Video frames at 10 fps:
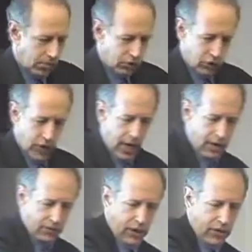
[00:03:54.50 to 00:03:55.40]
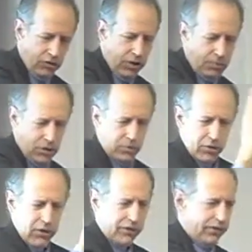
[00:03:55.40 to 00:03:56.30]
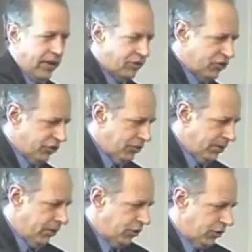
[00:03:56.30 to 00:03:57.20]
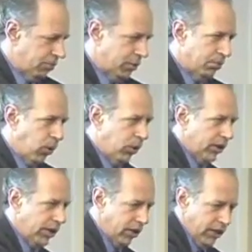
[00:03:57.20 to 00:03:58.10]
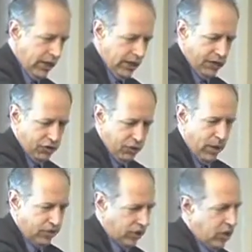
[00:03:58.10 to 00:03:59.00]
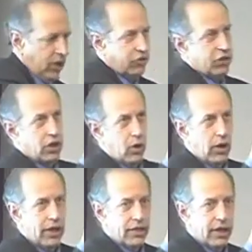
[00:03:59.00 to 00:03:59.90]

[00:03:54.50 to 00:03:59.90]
So you have some kind of lever system here. You're going to put a ball here. This weight is going to go like